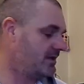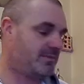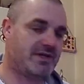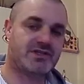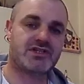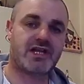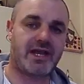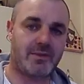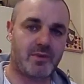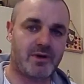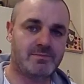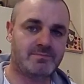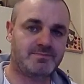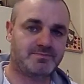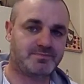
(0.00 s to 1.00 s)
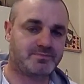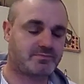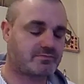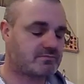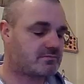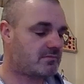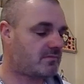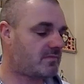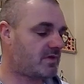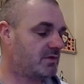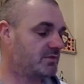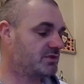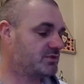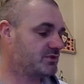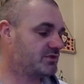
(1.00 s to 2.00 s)
I managed to get one,
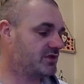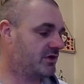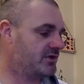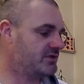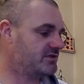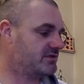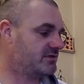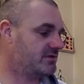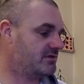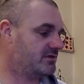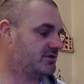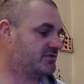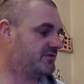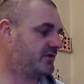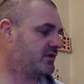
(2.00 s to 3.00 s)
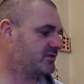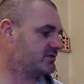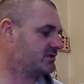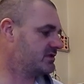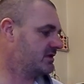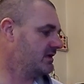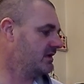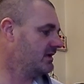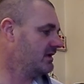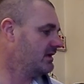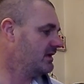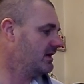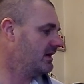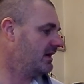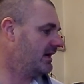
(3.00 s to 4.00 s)
which was nice fox.
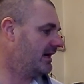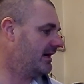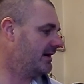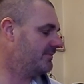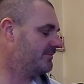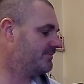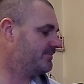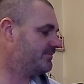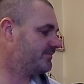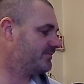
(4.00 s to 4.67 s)
I